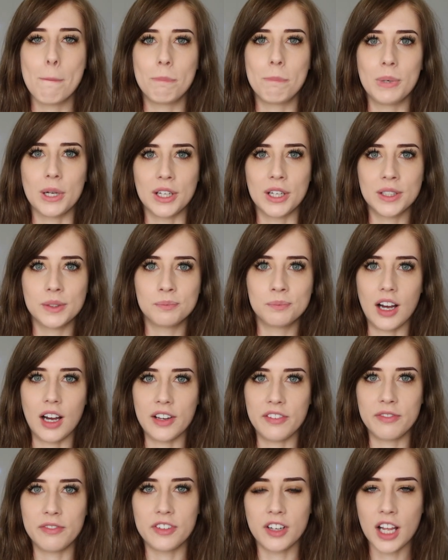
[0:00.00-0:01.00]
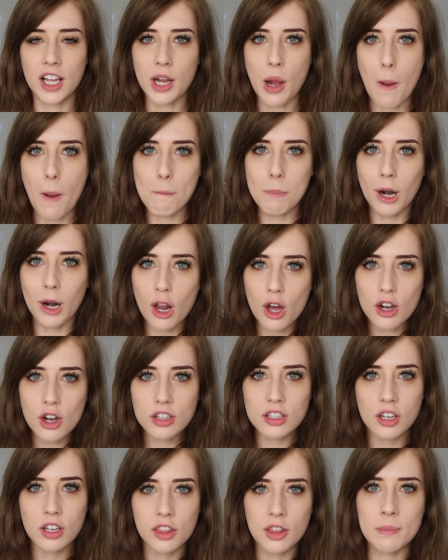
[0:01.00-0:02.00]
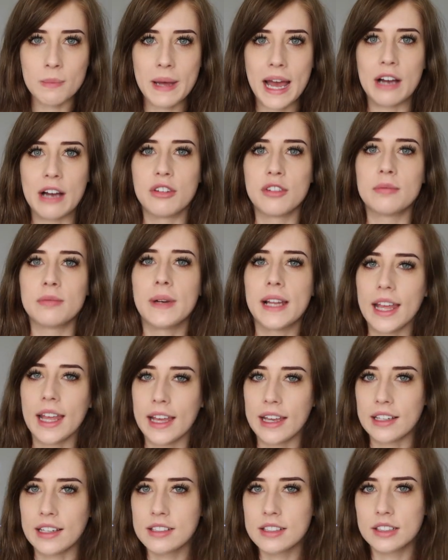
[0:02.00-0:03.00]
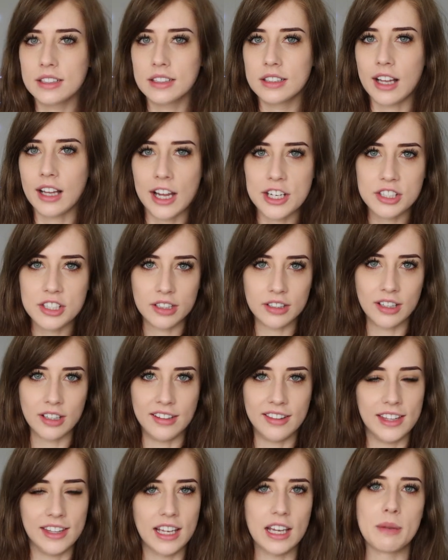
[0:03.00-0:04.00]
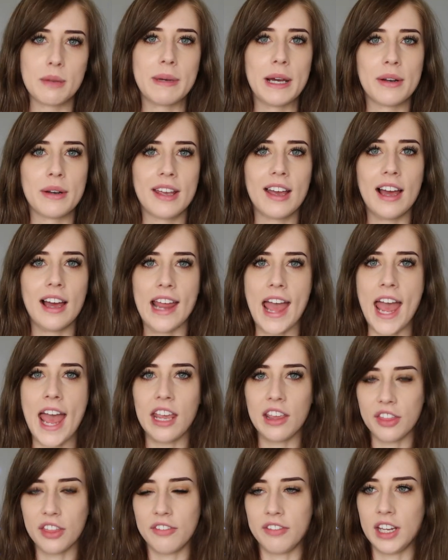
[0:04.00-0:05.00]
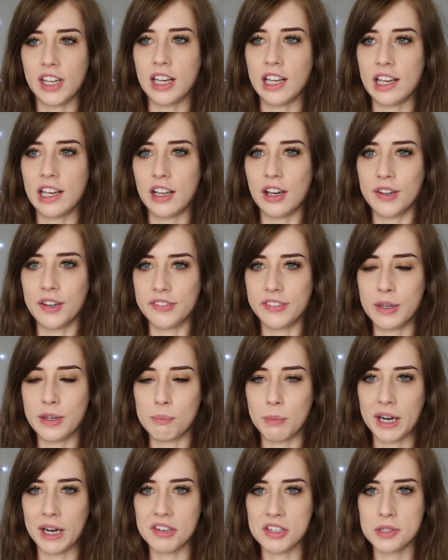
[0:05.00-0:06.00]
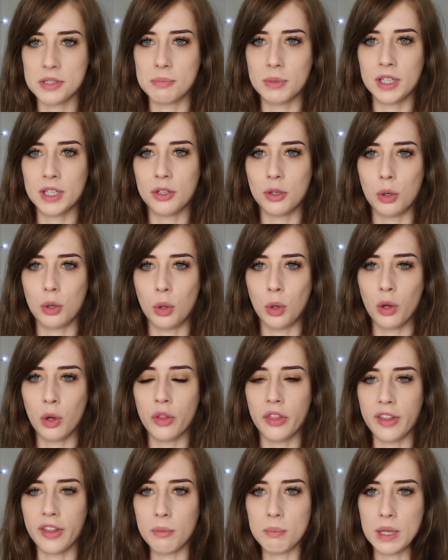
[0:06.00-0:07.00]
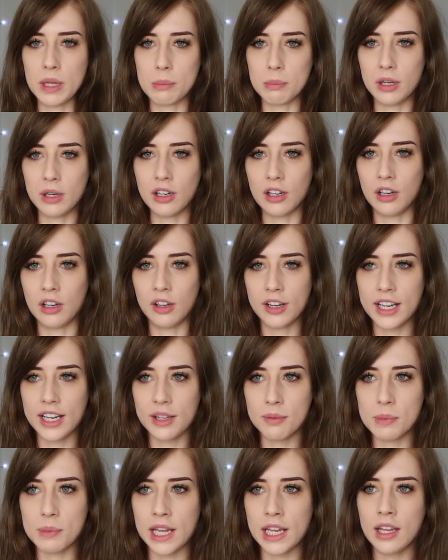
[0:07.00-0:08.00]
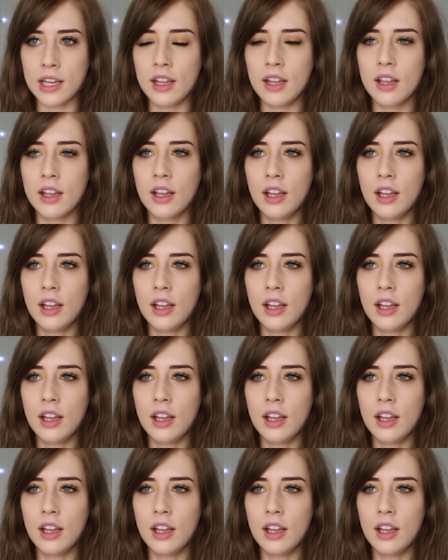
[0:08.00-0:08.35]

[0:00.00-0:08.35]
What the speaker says: But I've like blocked them out of my head. I don't like thinking about it. I hate the feeling of embarrassment or that people are looking at me.